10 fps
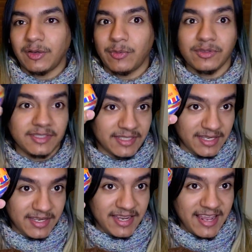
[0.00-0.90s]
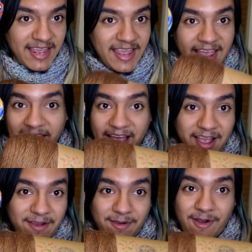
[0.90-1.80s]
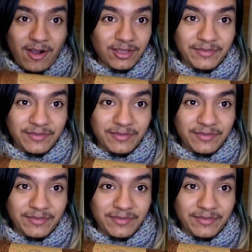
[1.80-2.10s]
we'll see how all